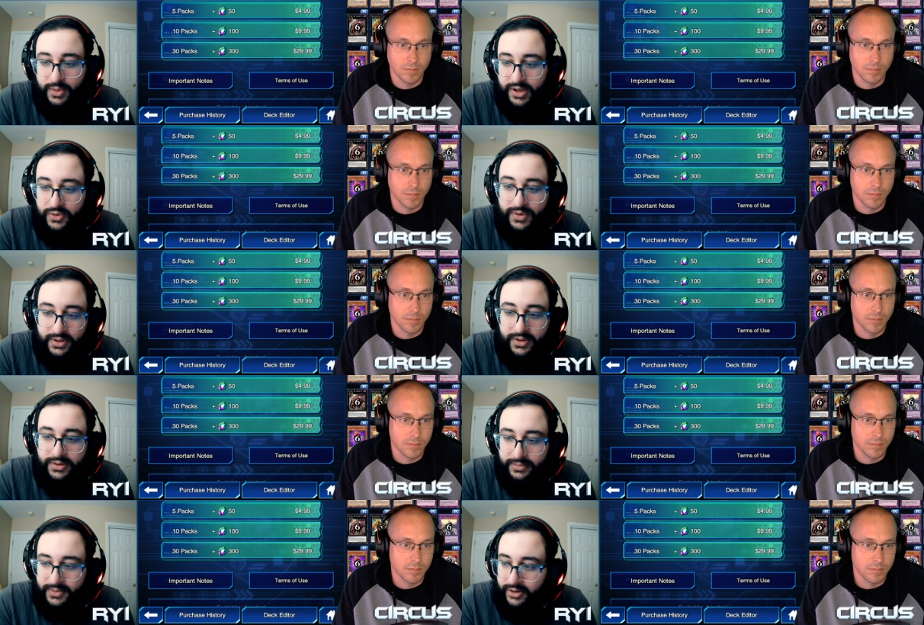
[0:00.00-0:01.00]
Speaker 1: we do
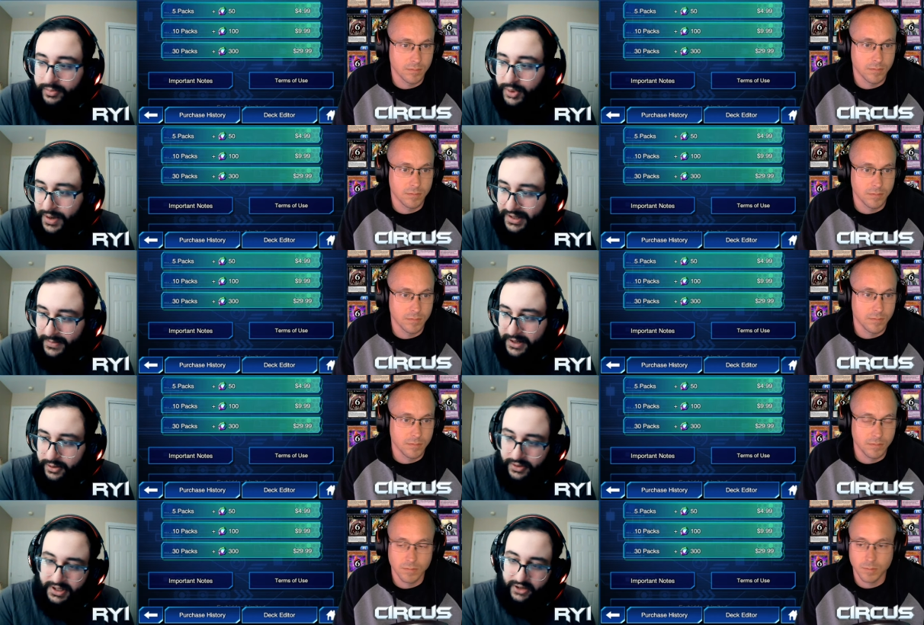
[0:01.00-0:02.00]
enter our Blue Eyes meta
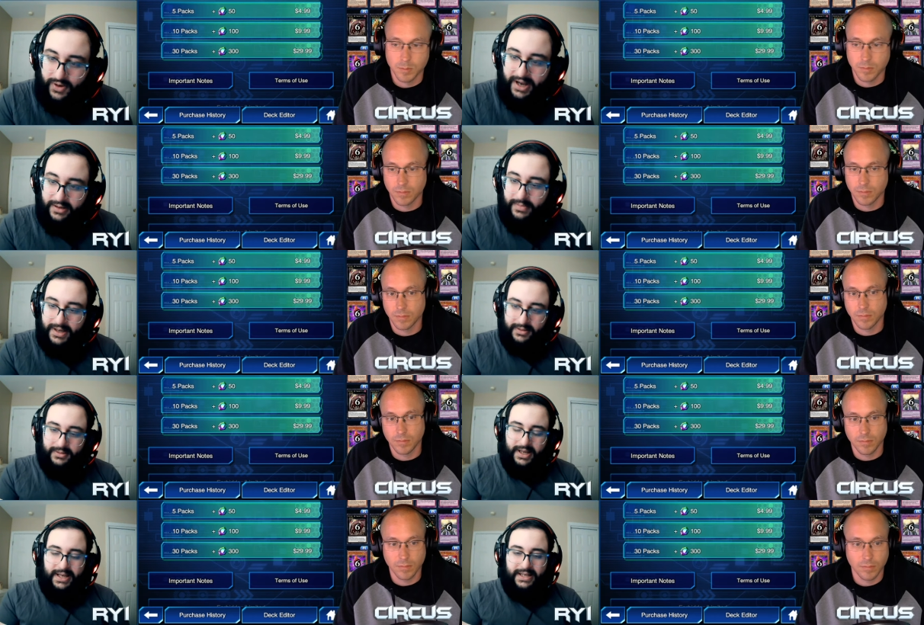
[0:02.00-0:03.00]
or any Dragon meta,
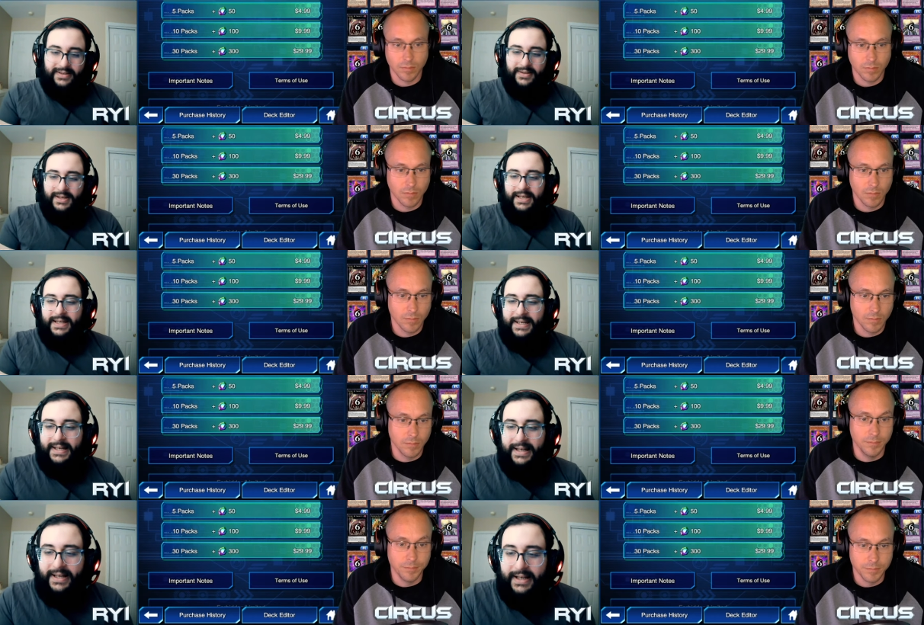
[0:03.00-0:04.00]
I guess
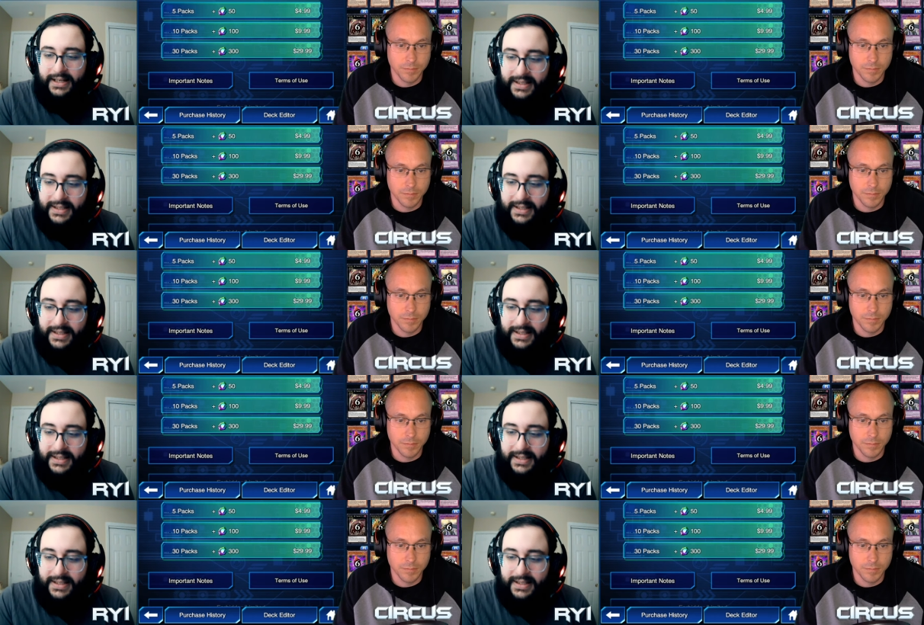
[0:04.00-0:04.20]
mm-hmm. uh,